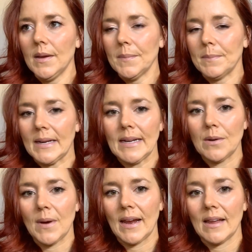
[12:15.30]
But
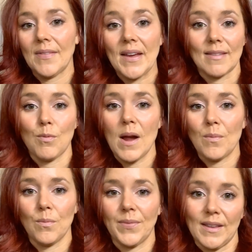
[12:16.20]
anyway, that's why,
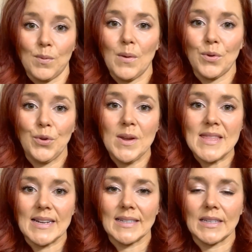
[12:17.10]
that's why we're doing
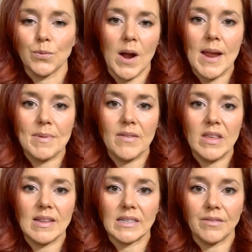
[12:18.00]
this. That's why I'm
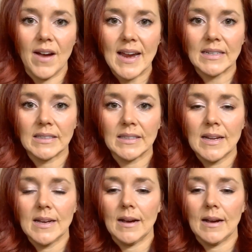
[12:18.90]
giving this advice.